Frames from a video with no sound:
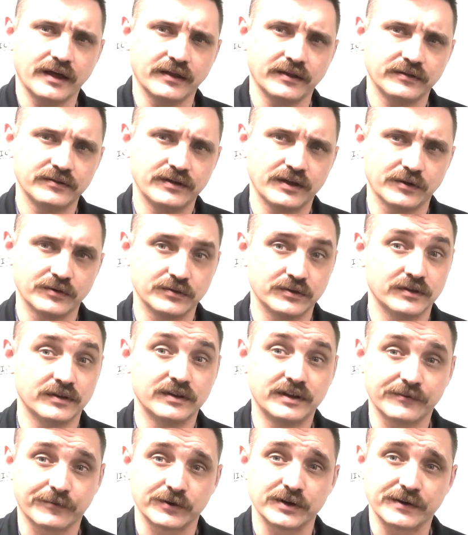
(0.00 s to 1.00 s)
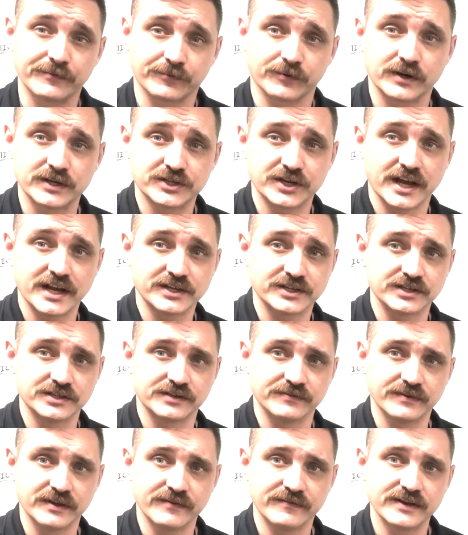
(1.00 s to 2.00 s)
different differentiations
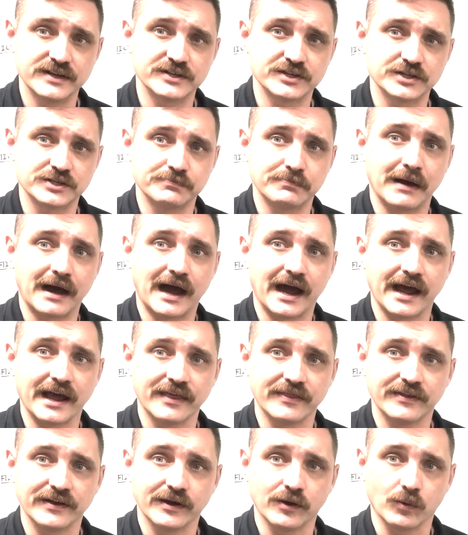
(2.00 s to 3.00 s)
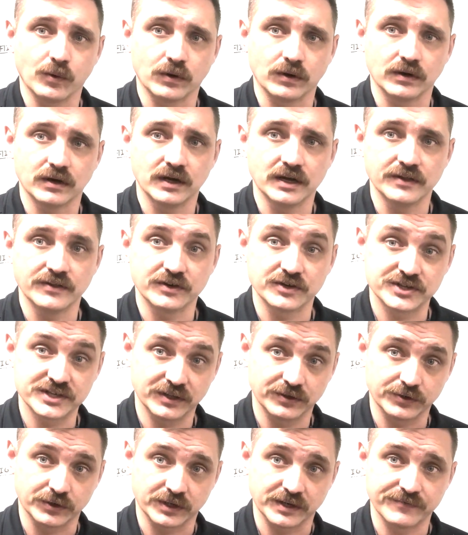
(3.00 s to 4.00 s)
of engines by their
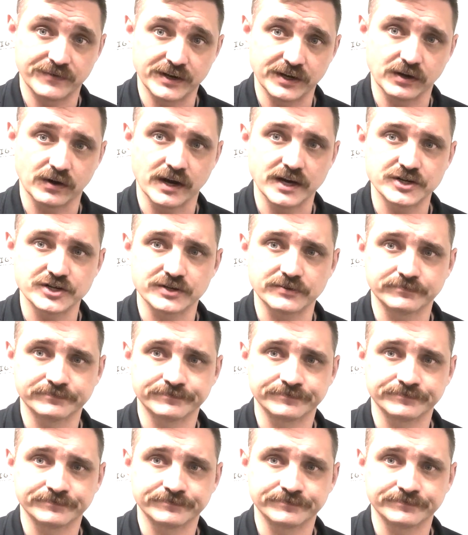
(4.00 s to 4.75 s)
cylinder configuration.